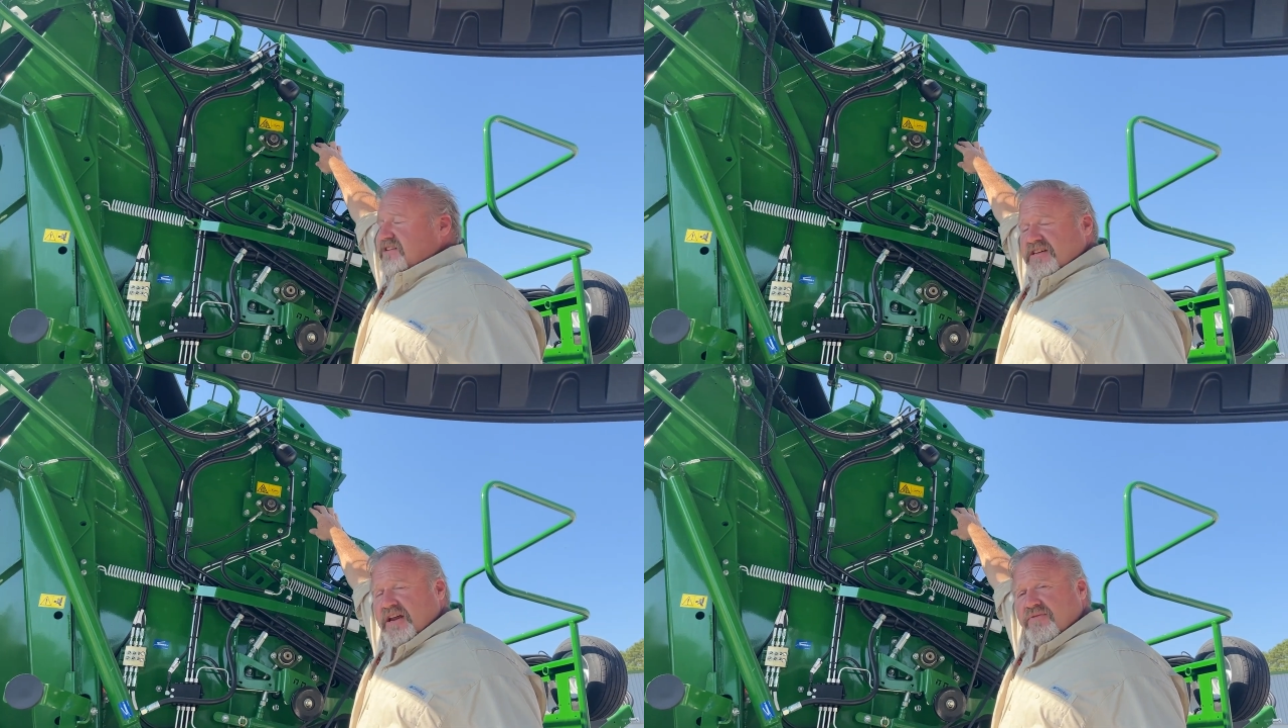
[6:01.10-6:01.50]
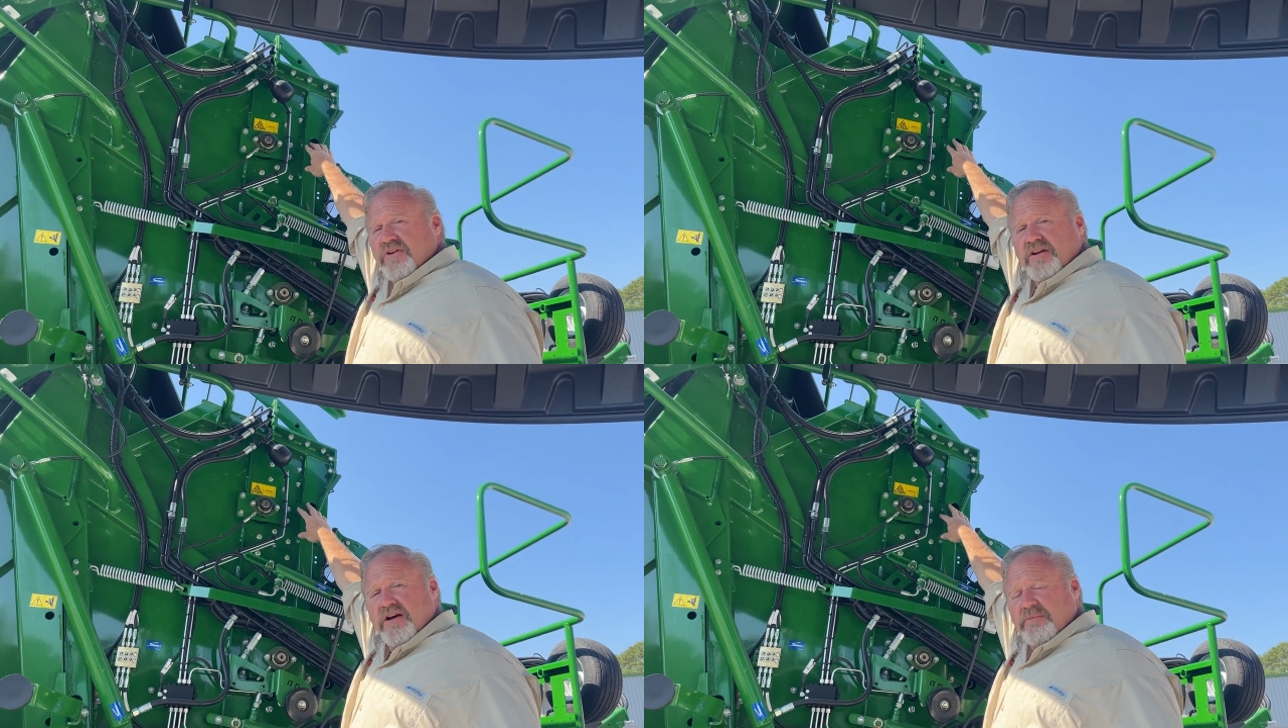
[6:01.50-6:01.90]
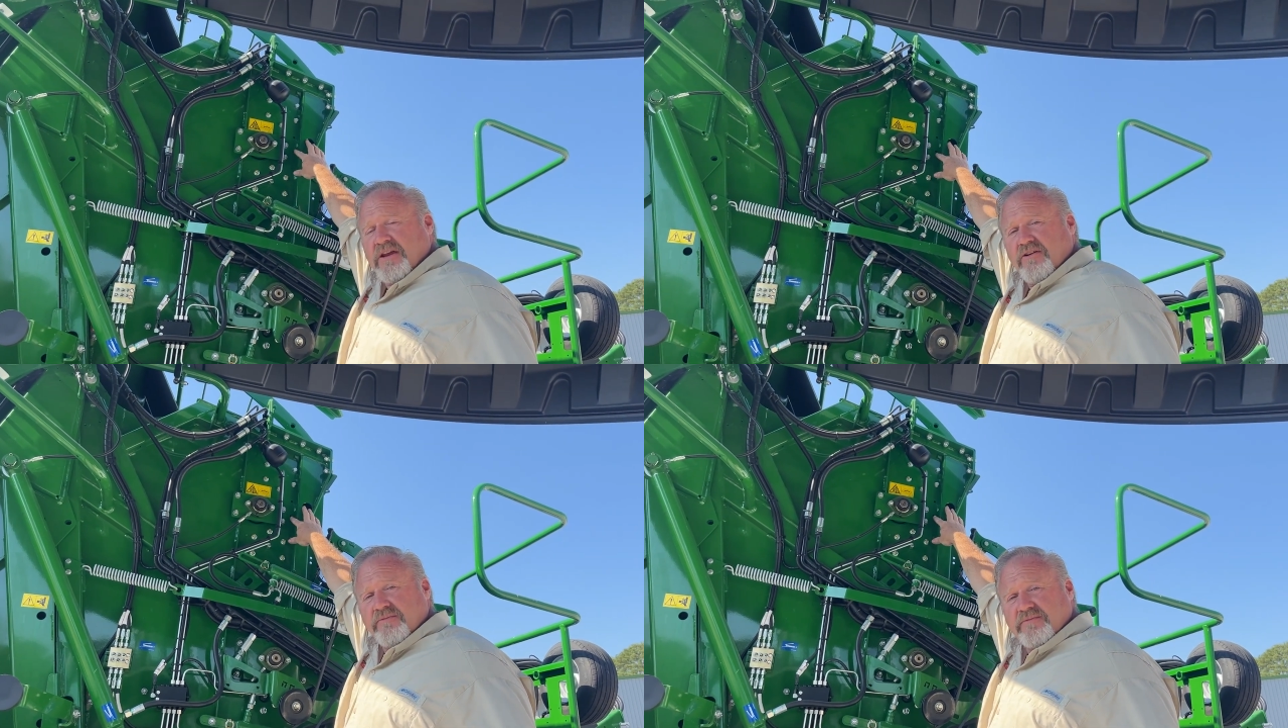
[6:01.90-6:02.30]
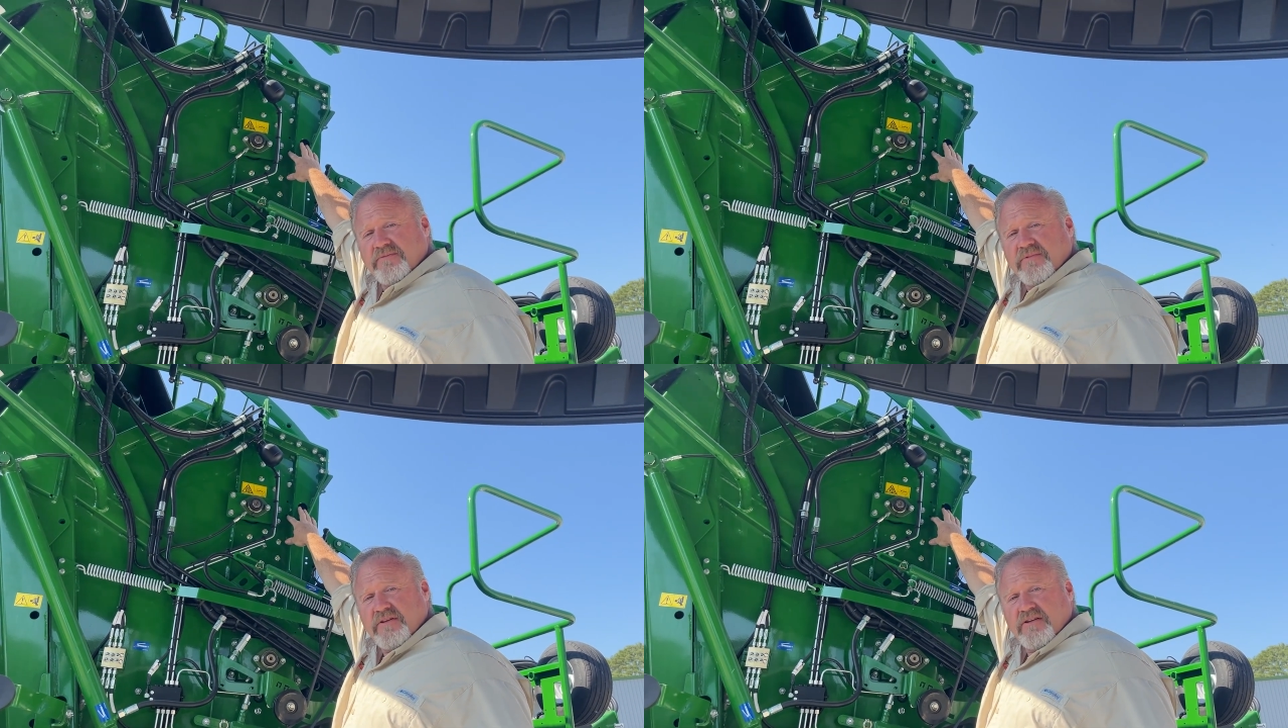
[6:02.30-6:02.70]
different up here.
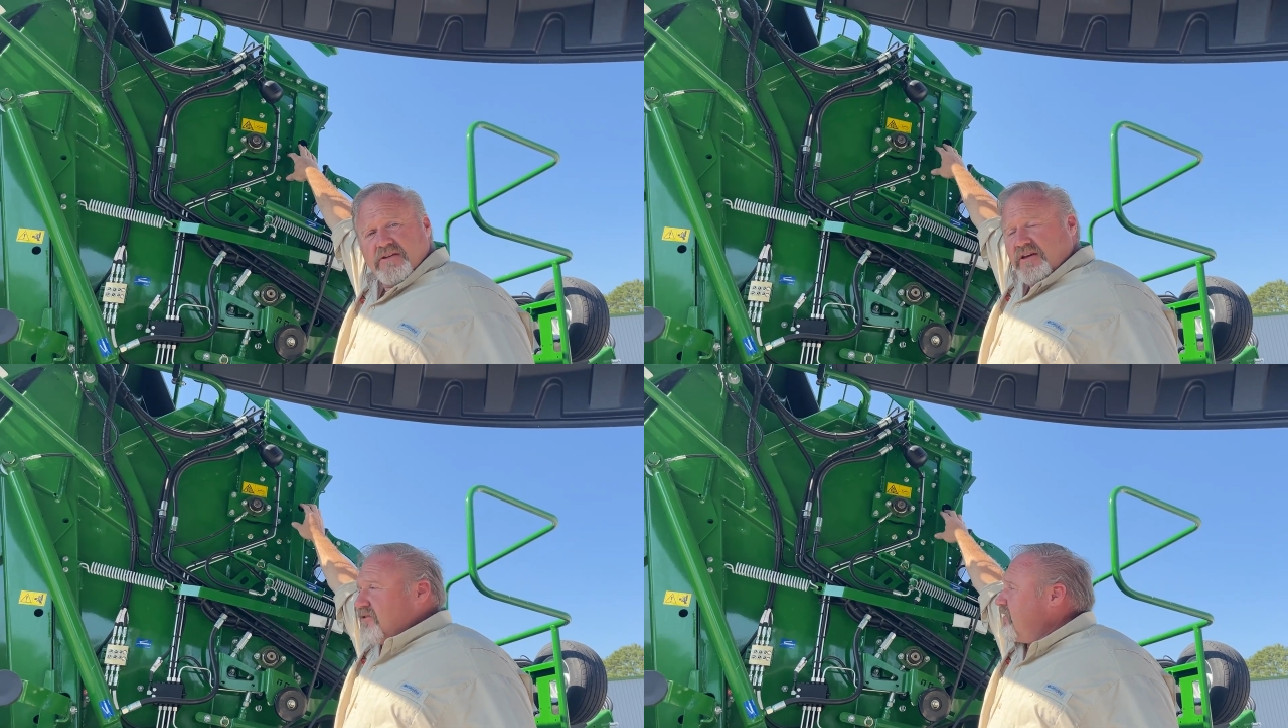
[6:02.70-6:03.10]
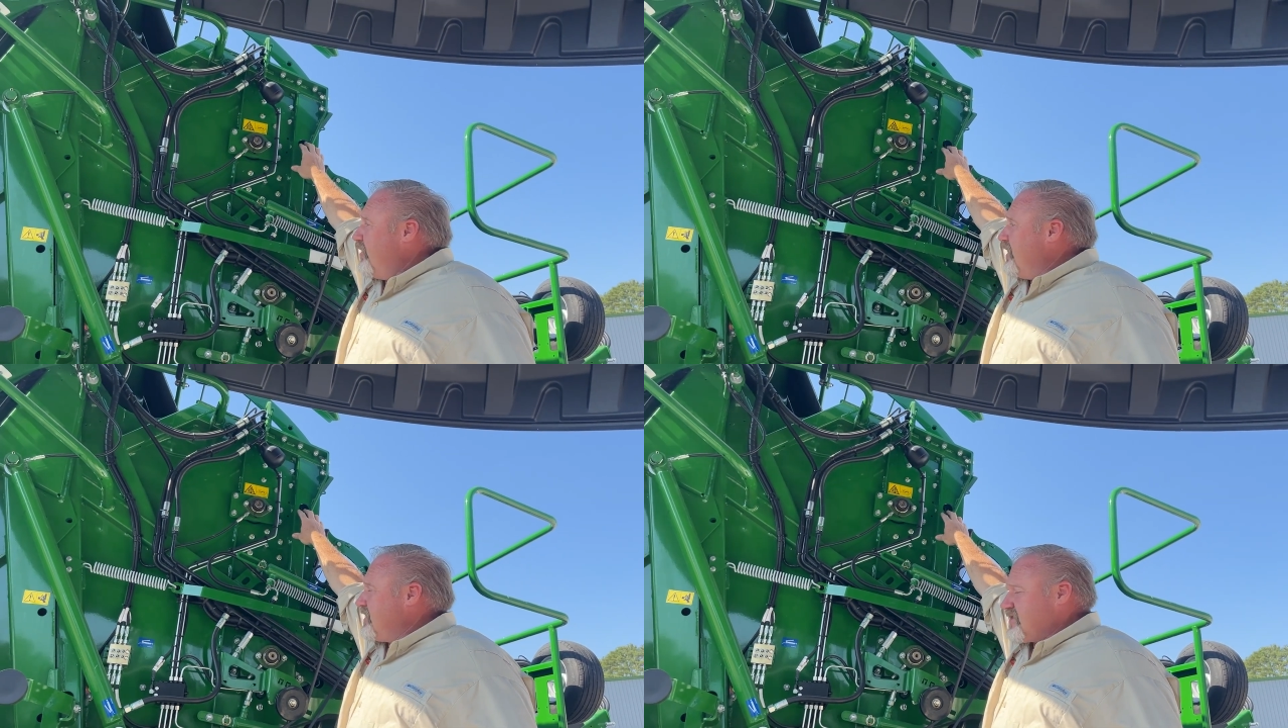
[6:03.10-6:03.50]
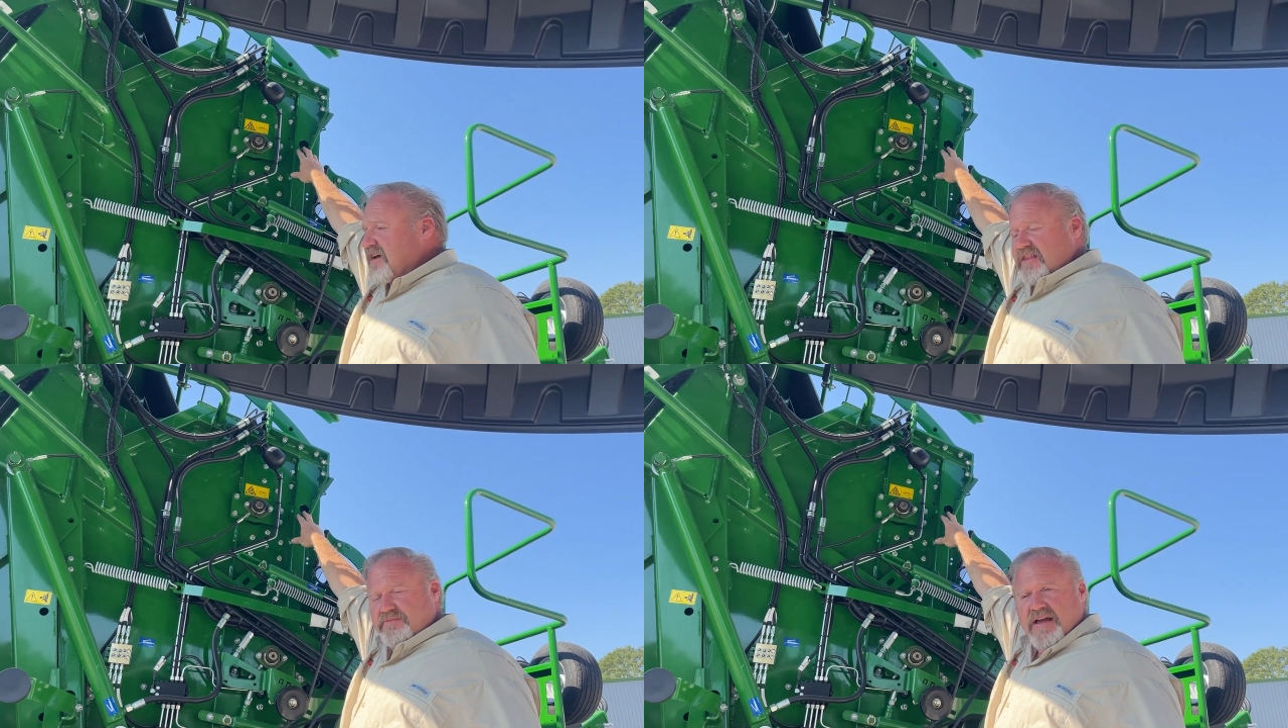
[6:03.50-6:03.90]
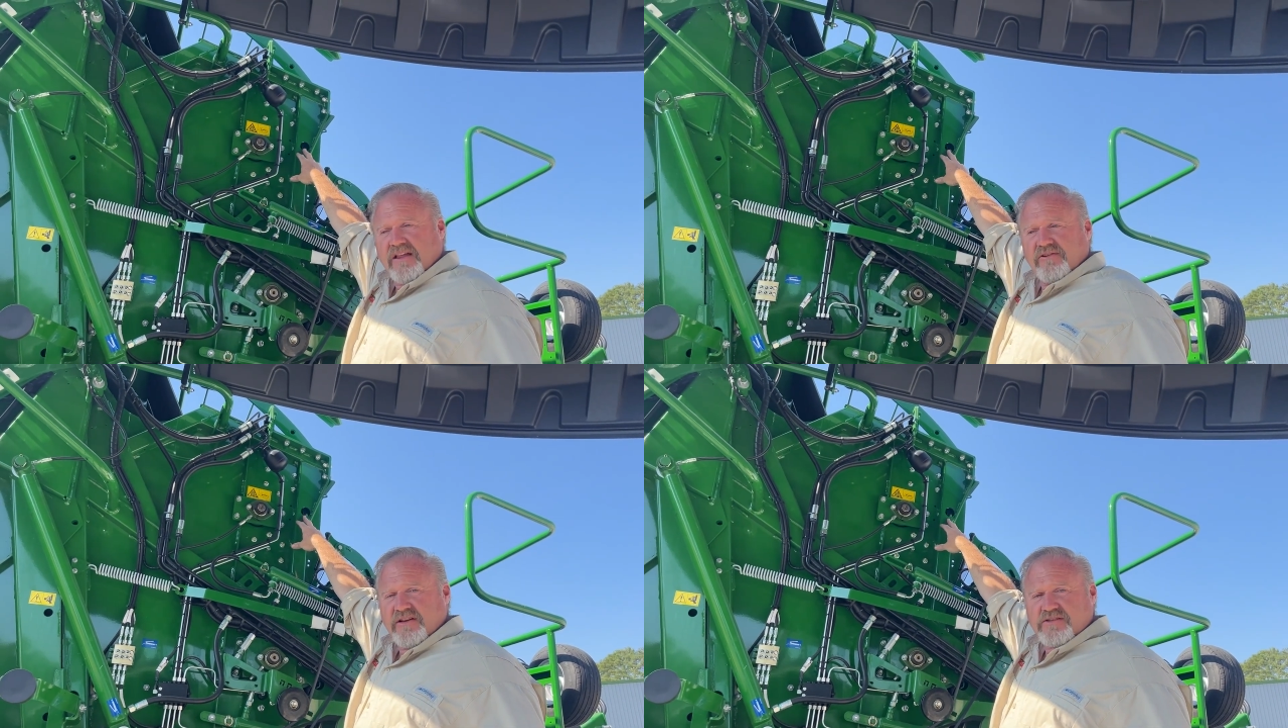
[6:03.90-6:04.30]
It'll go in the side of the
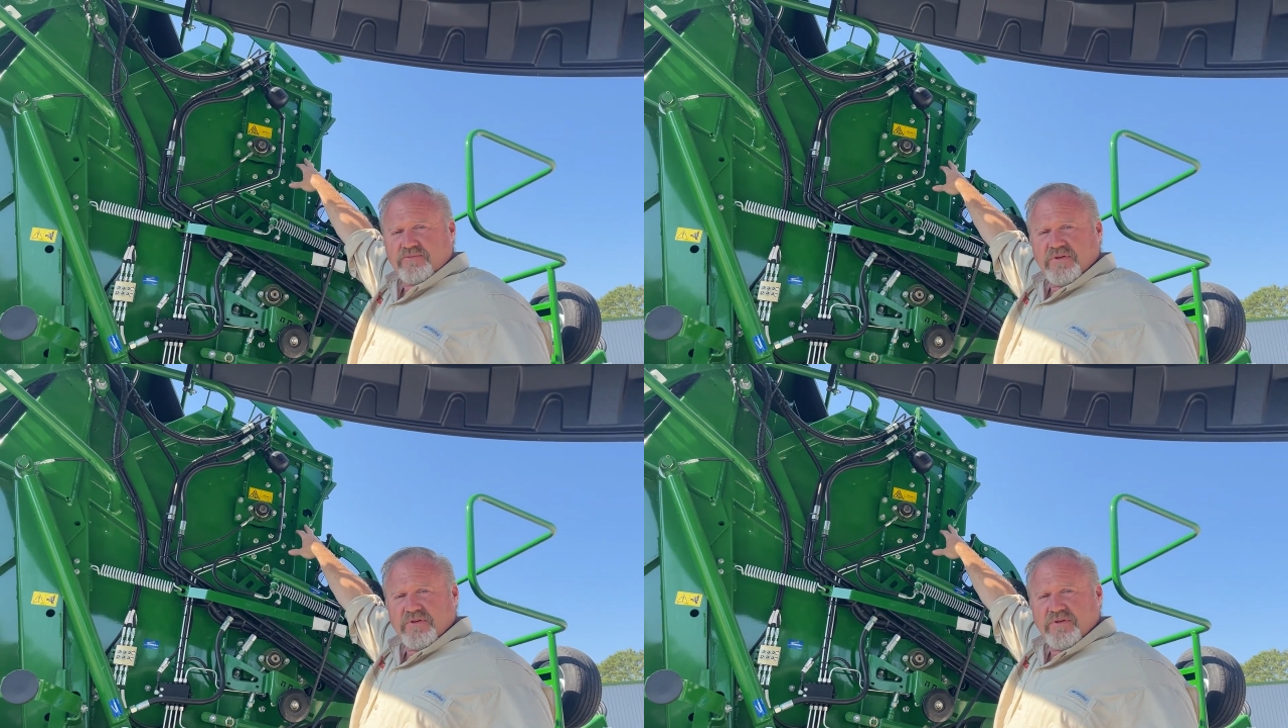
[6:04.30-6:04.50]
baler. It's